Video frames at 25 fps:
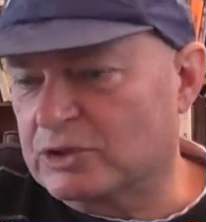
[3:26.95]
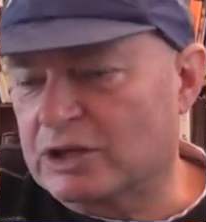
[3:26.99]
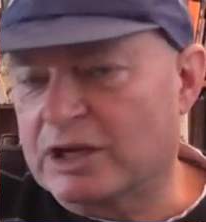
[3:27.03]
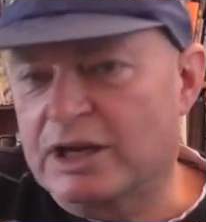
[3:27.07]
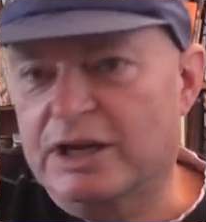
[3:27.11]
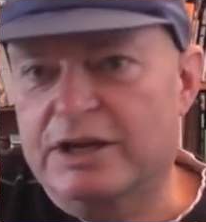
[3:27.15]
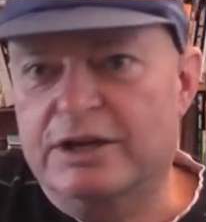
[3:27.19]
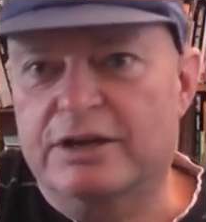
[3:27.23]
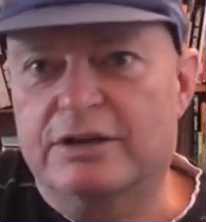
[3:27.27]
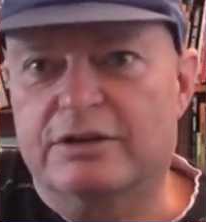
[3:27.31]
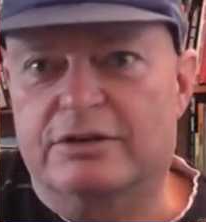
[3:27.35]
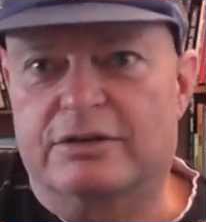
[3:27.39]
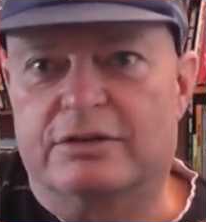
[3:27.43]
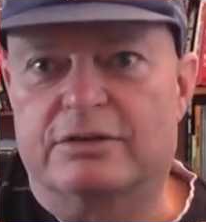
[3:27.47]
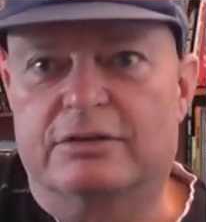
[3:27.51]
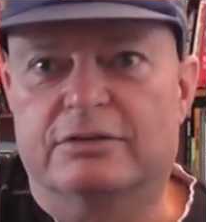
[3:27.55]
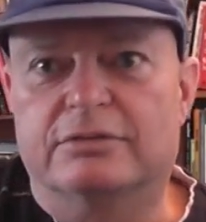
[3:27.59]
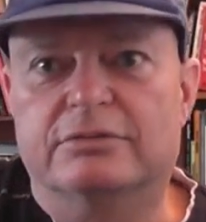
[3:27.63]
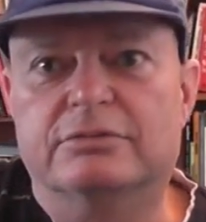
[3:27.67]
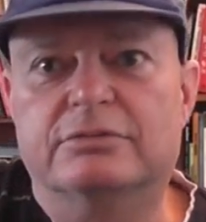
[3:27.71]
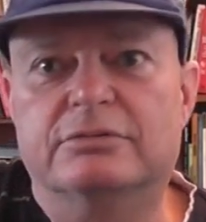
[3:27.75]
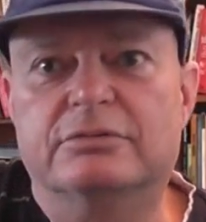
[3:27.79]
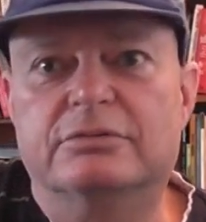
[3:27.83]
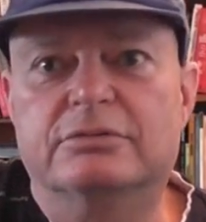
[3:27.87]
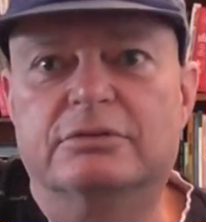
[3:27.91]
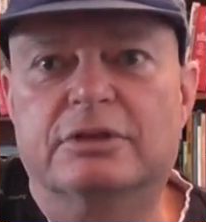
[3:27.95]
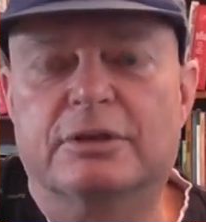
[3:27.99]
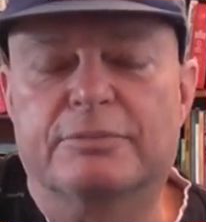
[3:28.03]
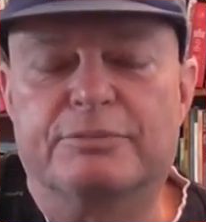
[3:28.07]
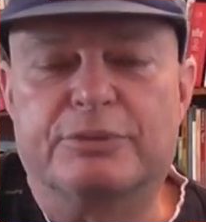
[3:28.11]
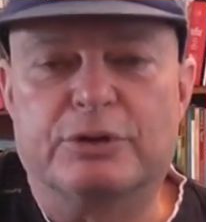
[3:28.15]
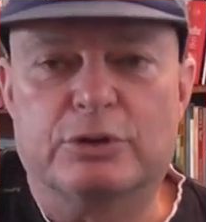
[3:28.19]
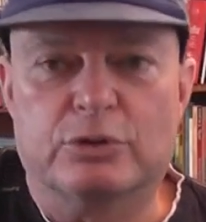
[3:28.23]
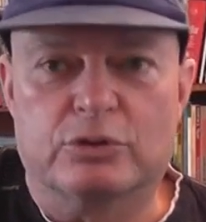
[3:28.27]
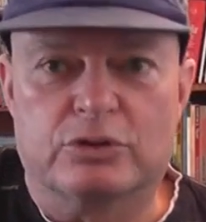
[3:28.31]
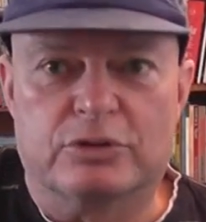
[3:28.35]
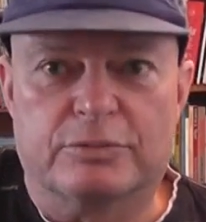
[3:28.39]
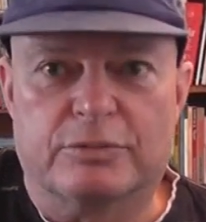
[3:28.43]
and it
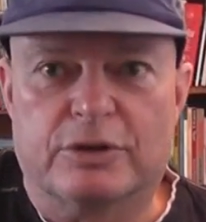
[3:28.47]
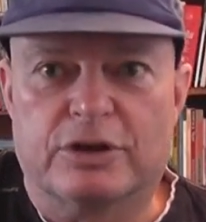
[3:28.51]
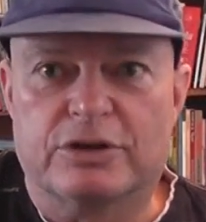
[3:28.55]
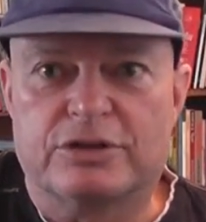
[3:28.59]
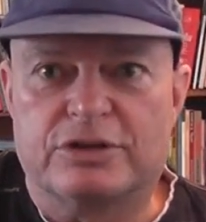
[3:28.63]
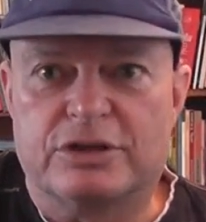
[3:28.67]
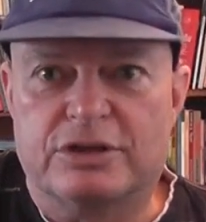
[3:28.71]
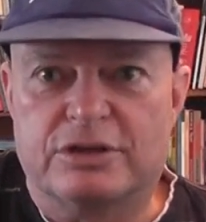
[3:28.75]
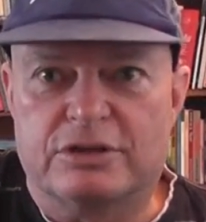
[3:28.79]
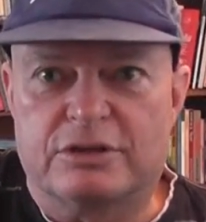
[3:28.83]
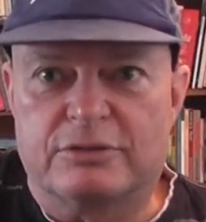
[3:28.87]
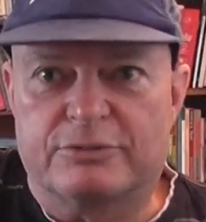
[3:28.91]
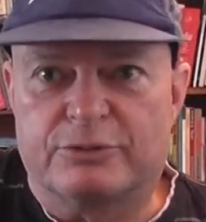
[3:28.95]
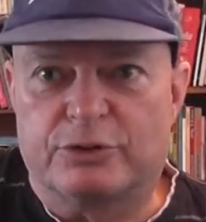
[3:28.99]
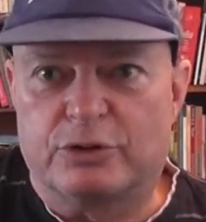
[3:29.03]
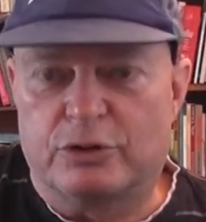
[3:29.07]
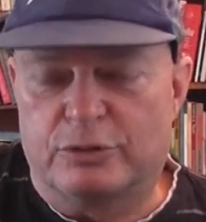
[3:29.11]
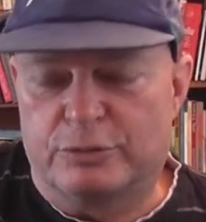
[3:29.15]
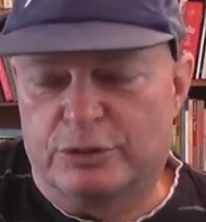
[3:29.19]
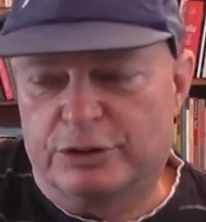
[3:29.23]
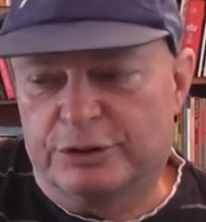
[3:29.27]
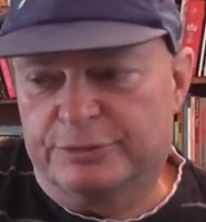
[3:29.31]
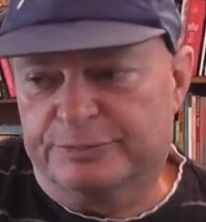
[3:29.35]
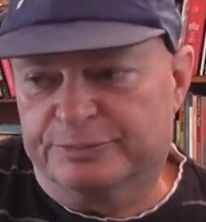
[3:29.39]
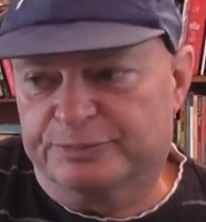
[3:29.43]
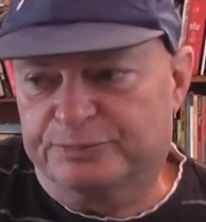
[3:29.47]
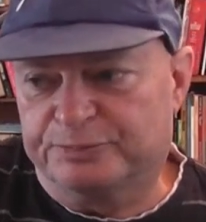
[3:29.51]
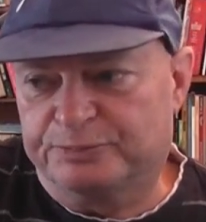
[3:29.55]
appealed to my sense of humour.